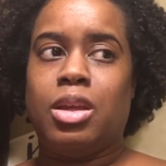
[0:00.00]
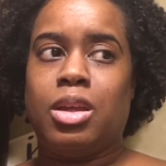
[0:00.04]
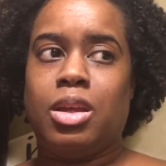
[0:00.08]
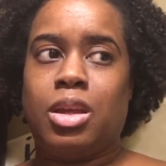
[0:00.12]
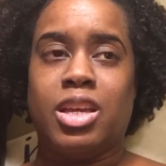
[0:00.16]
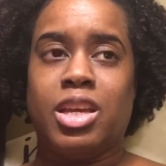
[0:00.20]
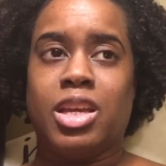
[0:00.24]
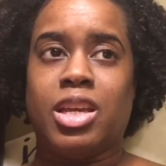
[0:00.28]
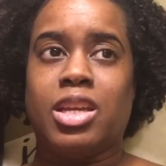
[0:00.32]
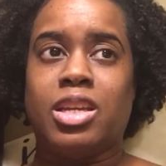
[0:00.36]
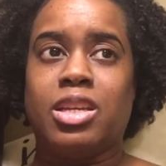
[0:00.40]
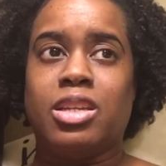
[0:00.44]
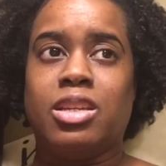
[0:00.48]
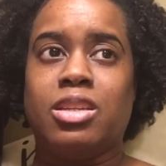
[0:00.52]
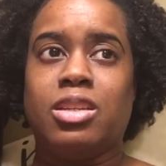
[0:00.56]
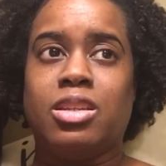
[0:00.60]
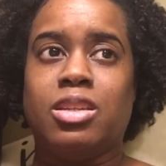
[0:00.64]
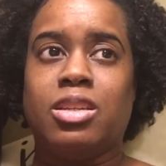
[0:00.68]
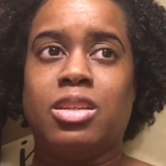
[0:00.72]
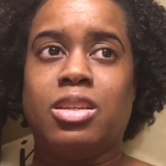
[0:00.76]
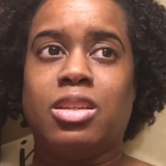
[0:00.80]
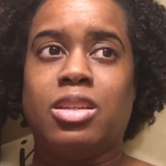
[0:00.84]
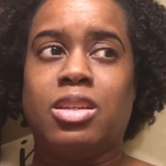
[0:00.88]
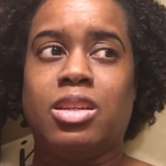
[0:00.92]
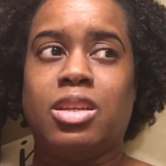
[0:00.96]
And
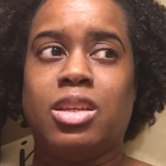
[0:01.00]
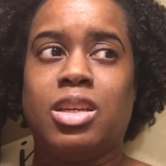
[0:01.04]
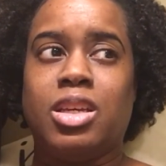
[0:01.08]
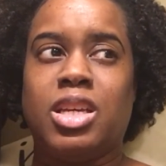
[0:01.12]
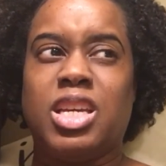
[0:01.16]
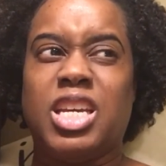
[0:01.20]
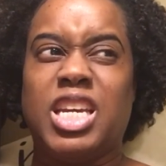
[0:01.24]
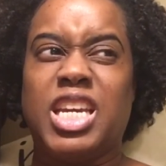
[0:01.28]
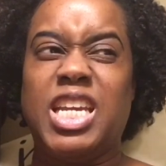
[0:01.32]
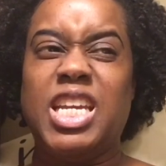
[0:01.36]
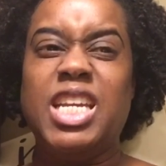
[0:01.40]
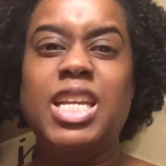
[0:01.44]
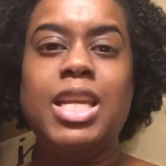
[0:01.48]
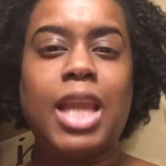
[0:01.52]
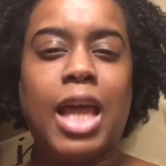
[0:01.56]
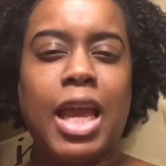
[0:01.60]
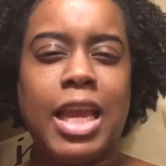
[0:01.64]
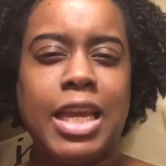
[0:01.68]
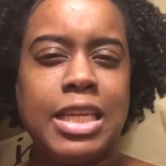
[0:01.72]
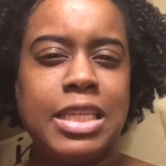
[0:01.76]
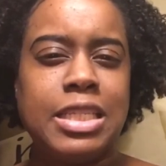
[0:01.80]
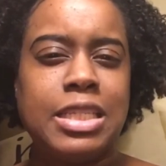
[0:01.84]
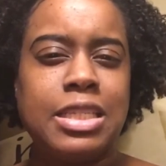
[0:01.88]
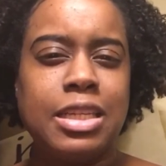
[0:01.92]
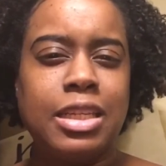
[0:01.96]
he
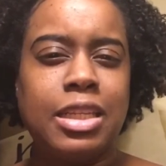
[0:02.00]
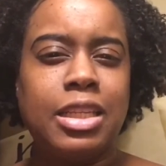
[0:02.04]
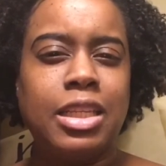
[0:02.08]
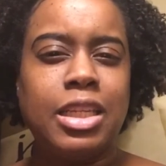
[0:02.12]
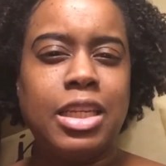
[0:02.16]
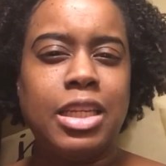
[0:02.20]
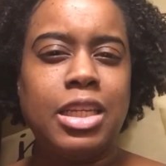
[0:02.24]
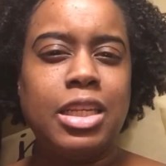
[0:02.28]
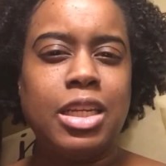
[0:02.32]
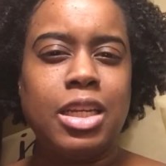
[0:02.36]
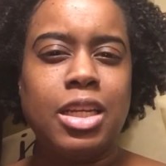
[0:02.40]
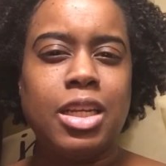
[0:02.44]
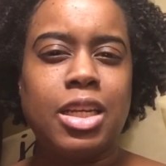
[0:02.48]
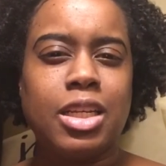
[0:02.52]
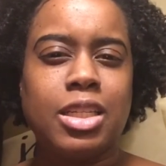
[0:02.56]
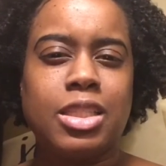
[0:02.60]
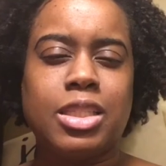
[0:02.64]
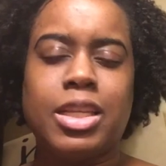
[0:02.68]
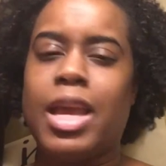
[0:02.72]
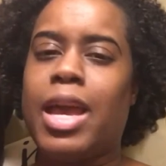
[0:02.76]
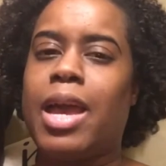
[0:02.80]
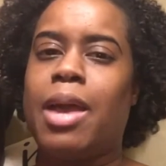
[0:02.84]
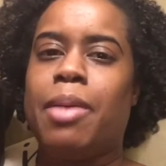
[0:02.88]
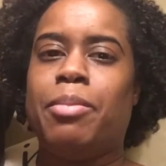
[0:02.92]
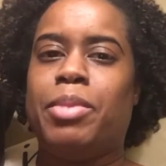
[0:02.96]
likes gleaning a
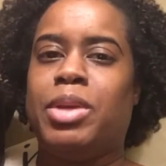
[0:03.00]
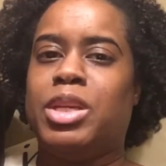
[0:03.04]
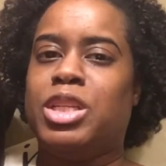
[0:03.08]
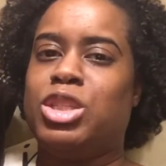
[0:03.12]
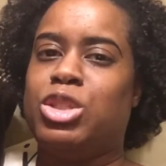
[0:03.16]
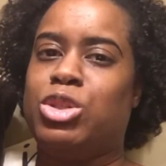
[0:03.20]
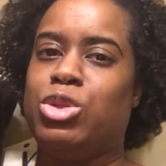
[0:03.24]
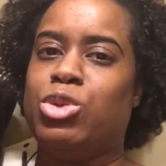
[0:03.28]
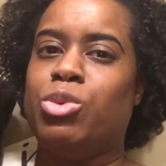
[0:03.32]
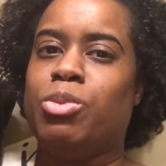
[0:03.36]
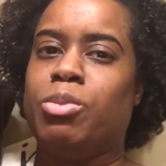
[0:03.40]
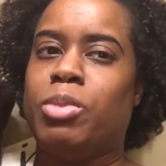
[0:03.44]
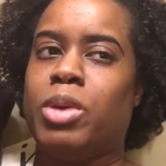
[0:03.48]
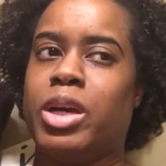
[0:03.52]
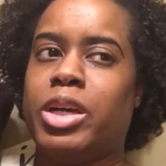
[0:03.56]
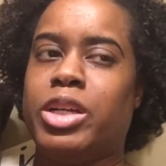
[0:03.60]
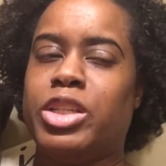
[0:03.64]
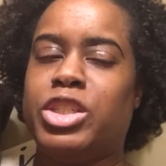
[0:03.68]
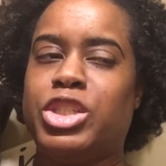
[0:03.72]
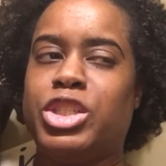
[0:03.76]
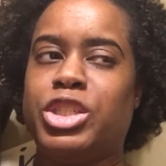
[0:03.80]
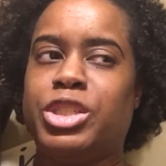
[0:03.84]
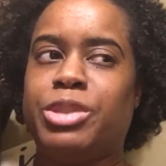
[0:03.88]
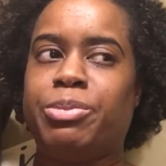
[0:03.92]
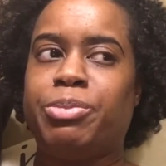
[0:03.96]
tad bit too
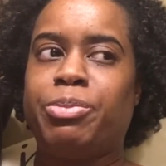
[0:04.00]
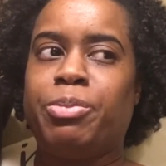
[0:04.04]
much.